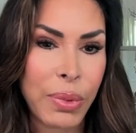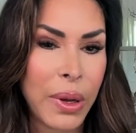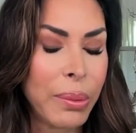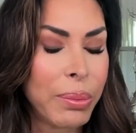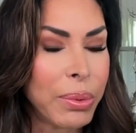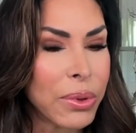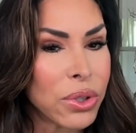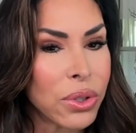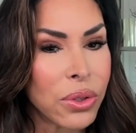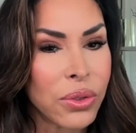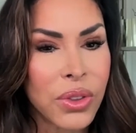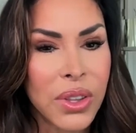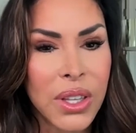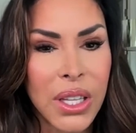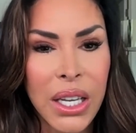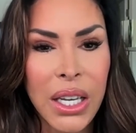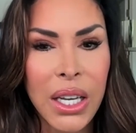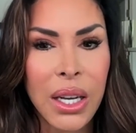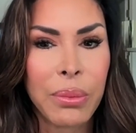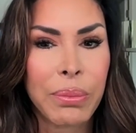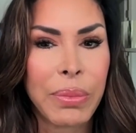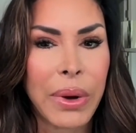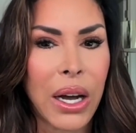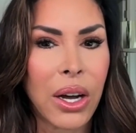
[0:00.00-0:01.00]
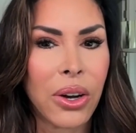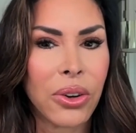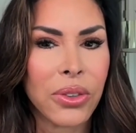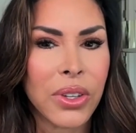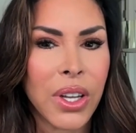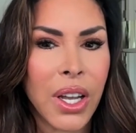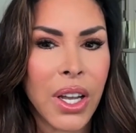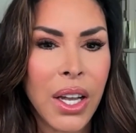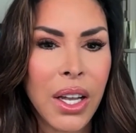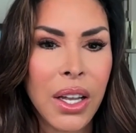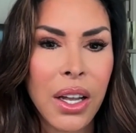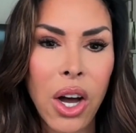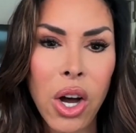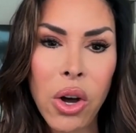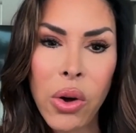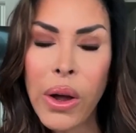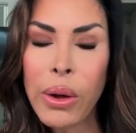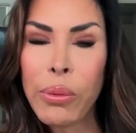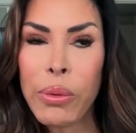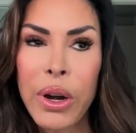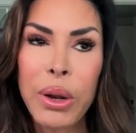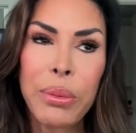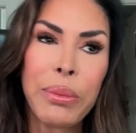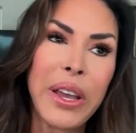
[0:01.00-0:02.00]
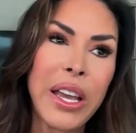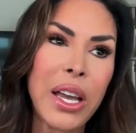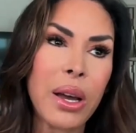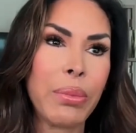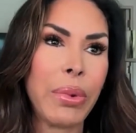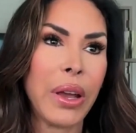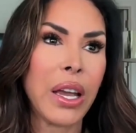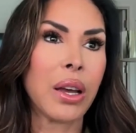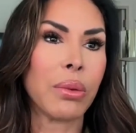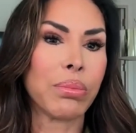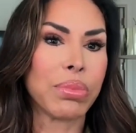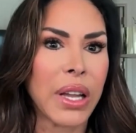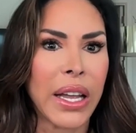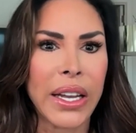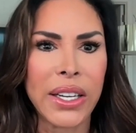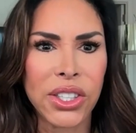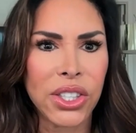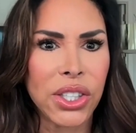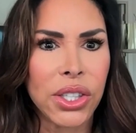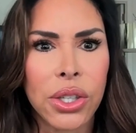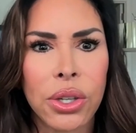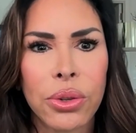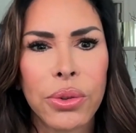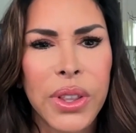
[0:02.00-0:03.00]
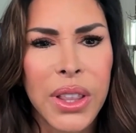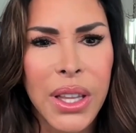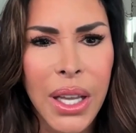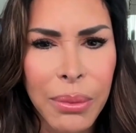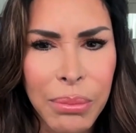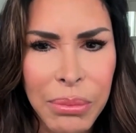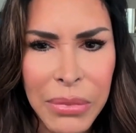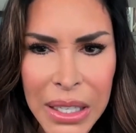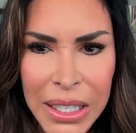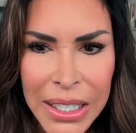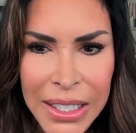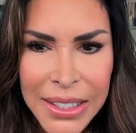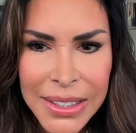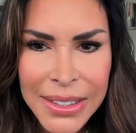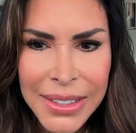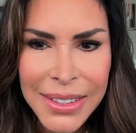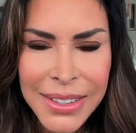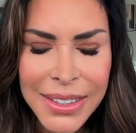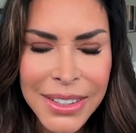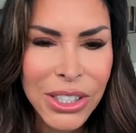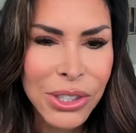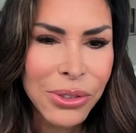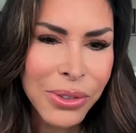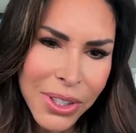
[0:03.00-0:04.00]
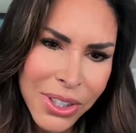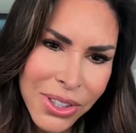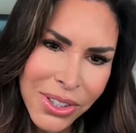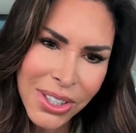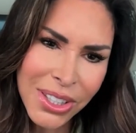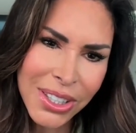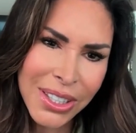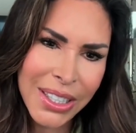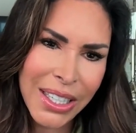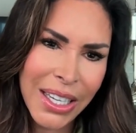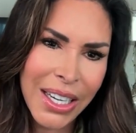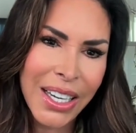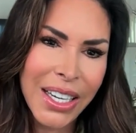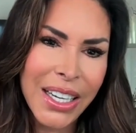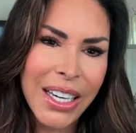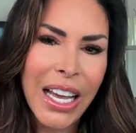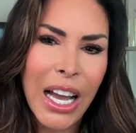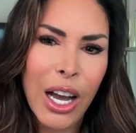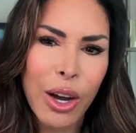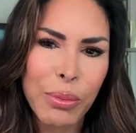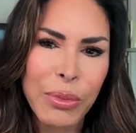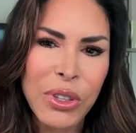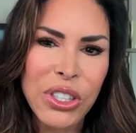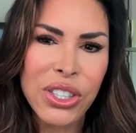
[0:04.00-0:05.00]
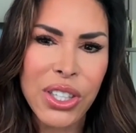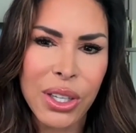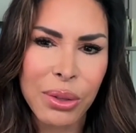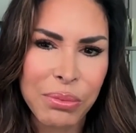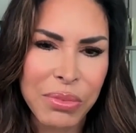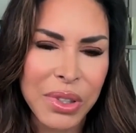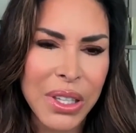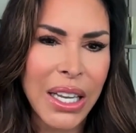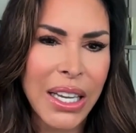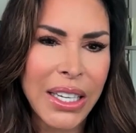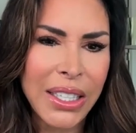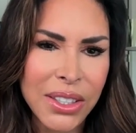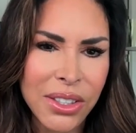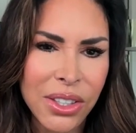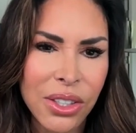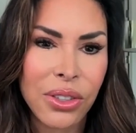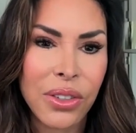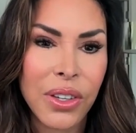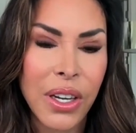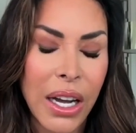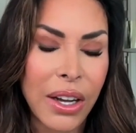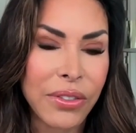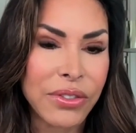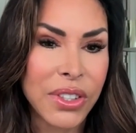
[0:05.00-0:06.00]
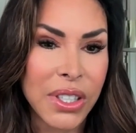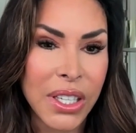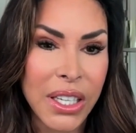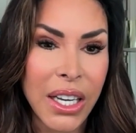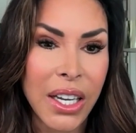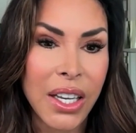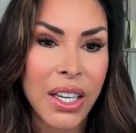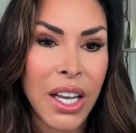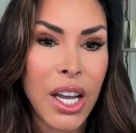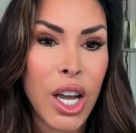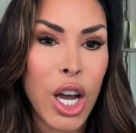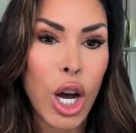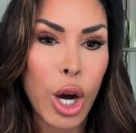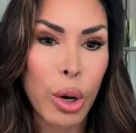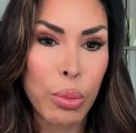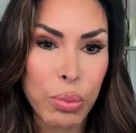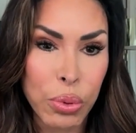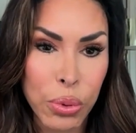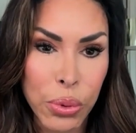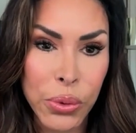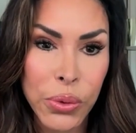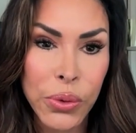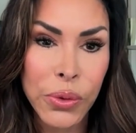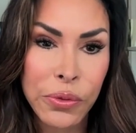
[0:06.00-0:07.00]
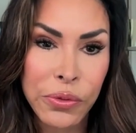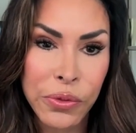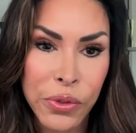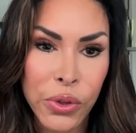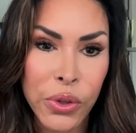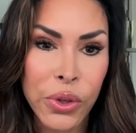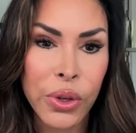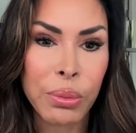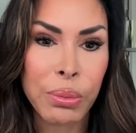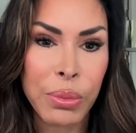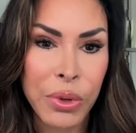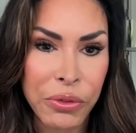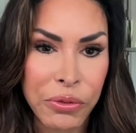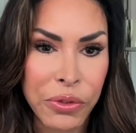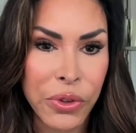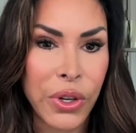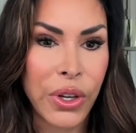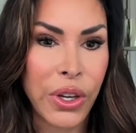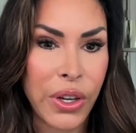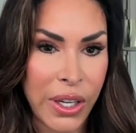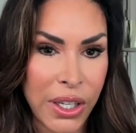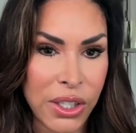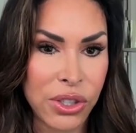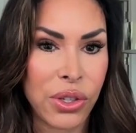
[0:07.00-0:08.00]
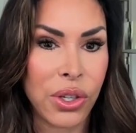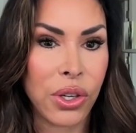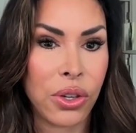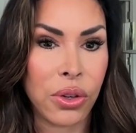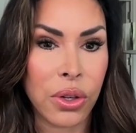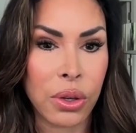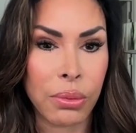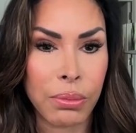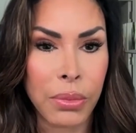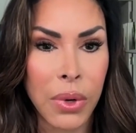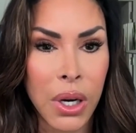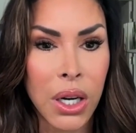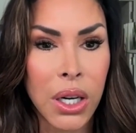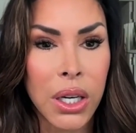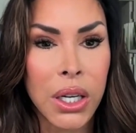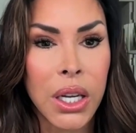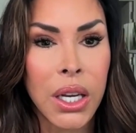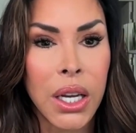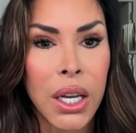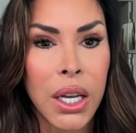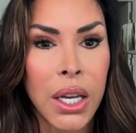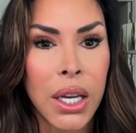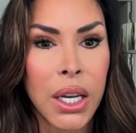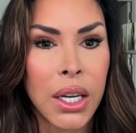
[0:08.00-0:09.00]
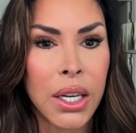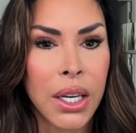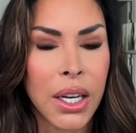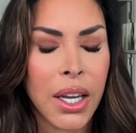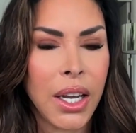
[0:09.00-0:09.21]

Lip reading: People don't think about, oh, I want to make a makeup line. Do you know what that means? Do you understand how much compliancy you have to get approved for before you actually go to market?